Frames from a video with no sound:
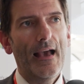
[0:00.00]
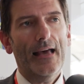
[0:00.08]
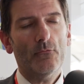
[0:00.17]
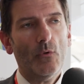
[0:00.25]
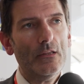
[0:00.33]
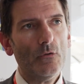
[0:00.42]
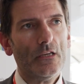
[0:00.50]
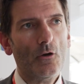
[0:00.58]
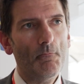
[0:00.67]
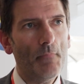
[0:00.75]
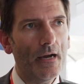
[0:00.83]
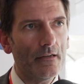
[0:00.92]
And when we
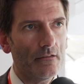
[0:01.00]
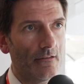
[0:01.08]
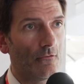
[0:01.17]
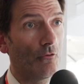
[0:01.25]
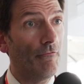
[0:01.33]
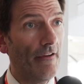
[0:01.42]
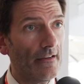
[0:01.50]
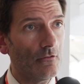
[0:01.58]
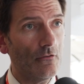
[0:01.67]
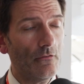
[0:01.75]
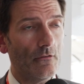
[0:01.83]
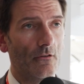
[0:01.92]
combine these two
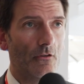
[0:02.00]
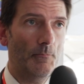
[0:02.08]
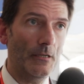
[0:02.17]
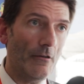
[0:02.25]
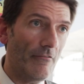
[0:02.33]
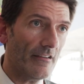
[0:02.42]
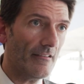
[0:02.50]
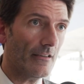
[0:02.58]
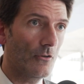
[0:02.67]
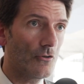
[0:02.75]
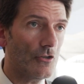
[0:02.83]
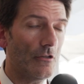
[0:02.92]
factors, speed of
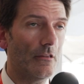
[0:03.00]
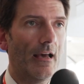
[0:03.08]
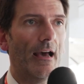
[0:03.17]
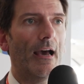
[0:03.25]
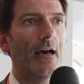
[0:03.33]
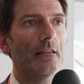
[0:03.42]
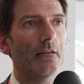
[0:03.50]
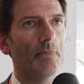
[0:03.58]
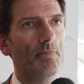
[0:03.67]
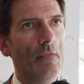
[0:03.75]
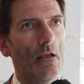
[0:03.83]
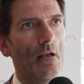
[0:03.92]
execution and,
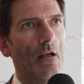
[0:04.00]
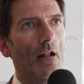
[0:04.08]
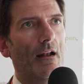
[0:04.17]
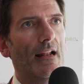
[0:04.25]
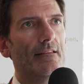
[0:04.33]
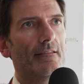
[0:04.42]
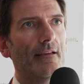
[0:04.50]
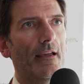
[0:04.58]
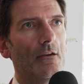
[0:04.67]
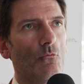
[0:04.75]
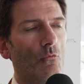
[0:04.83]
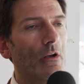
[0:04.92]
let's
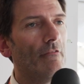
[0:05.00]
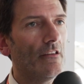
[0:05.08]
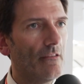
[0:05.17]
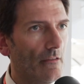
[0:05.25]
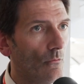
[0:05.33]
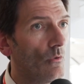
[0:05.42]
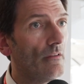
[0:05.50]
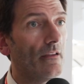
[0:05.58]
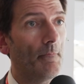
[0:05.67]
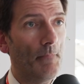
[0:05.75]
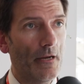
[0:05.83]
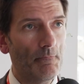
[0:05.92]
say, relevancy with
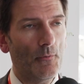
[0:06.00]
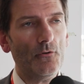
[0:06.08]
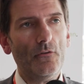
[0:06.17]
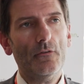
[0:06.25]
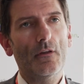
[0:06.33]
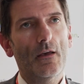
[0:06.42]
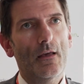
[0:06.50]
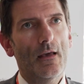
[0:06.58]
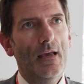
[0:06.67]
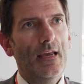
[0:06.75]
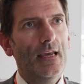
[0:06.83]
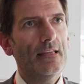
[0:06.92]
their pain points,
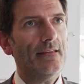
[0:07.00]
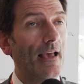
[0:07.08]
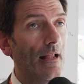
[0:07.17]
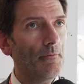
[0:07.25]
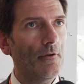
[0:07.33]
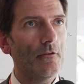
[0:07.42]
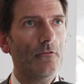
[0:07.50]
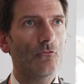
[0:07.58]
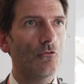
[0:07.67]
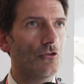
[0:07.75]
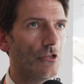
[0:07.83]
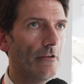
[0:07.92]
it helps us
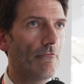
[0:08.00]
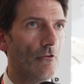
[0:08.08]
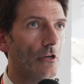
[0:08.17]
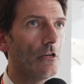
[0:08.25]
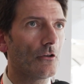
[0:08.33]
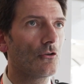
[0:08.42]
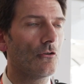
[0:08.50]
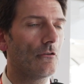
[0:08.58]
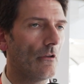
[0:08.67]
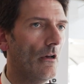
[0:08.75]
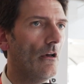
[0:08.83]
to achieve really good